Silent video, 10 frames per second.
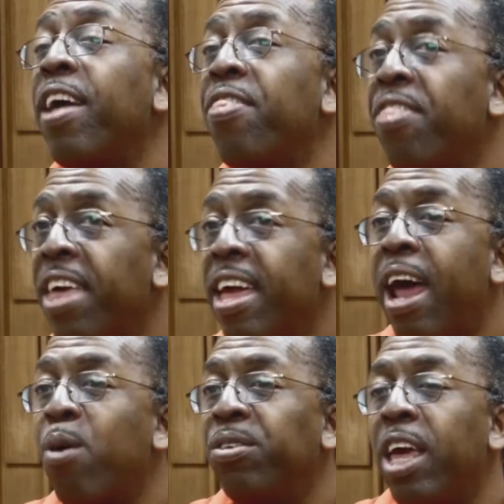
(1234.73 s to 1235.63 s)
And then
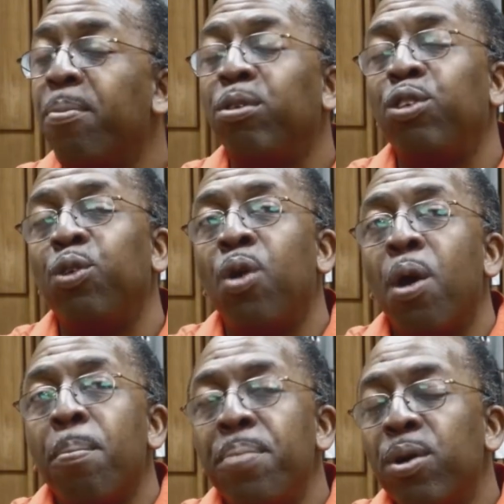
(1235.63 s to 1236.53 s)
I was able to
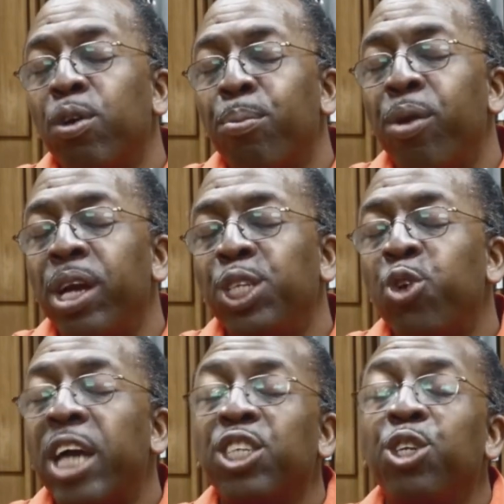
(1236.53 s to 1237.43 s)
build a bridge
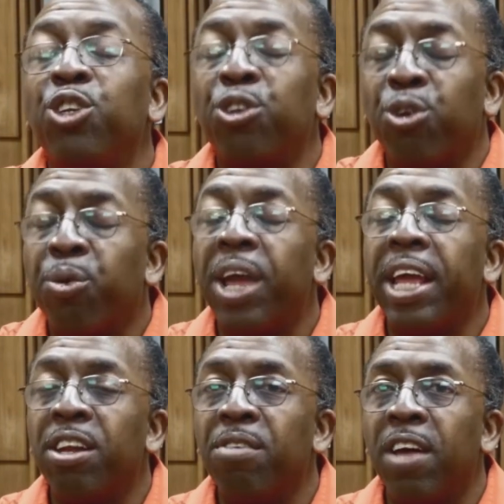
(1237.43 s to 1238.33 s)
to actually
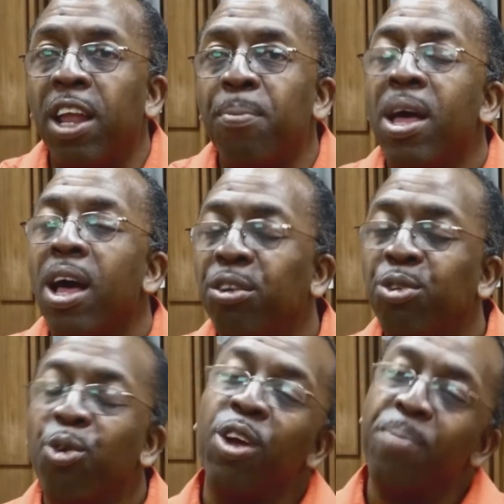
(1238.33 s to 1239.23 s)
create and develop a
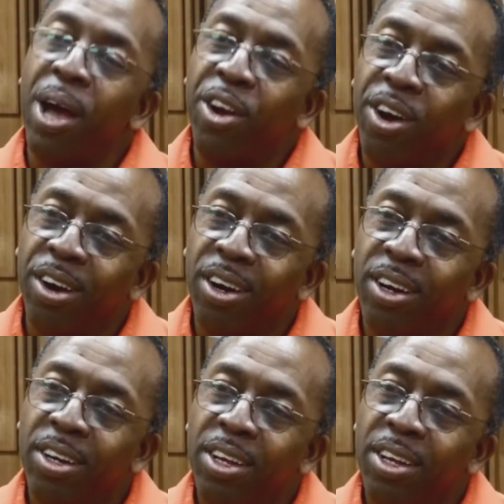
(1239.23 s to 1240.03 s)
story about her.